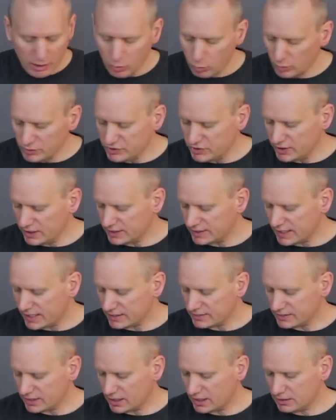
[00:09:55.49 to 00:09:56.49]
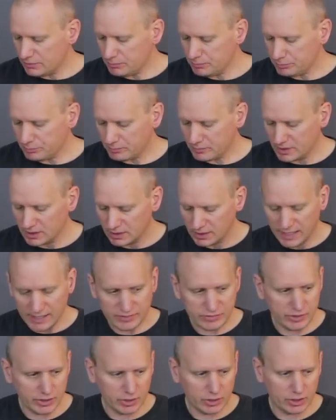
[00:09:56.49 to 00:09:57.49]
Once you get that done, the
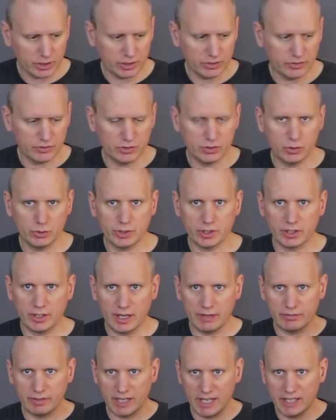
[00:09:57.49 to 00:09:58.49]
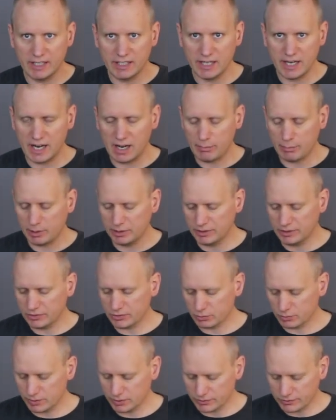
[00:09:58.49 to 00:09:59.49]
last thing you're going to do, you're going to have an end cap on
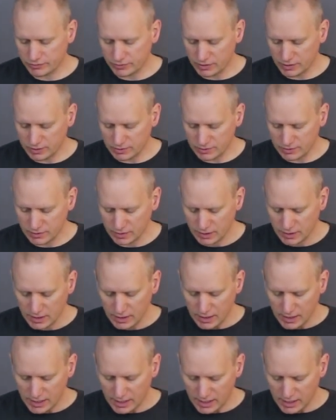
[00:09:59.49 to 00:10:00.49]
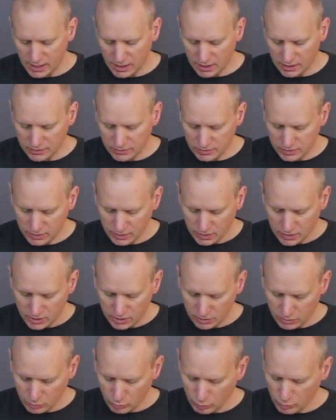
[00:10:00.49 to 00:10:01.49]
this rail seat, and
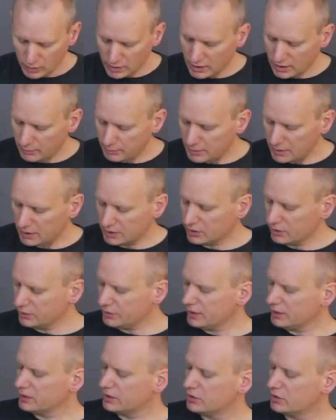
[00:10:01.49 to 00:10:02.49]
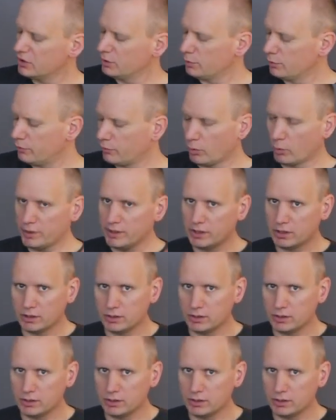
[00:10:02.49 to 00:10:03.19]
a good thing to do before you